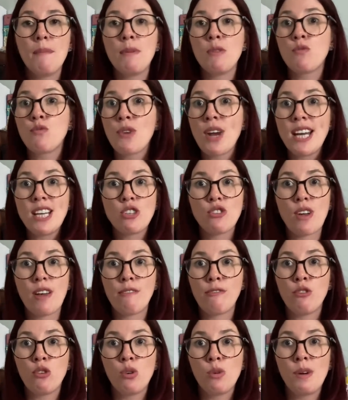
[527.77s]
Really
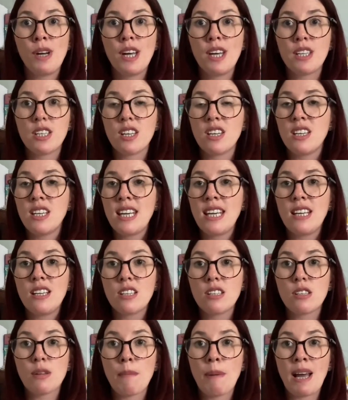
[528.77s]
straightforward.
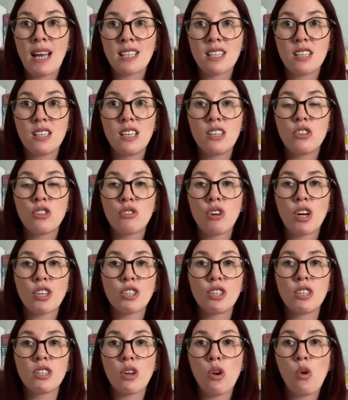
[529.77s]
Nina's pattern
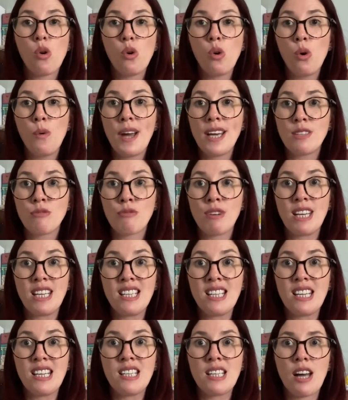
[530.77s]
instructions are always really
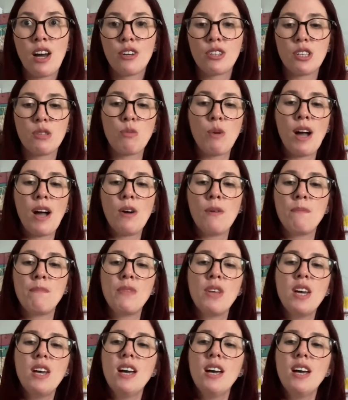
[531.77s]
detailed as well.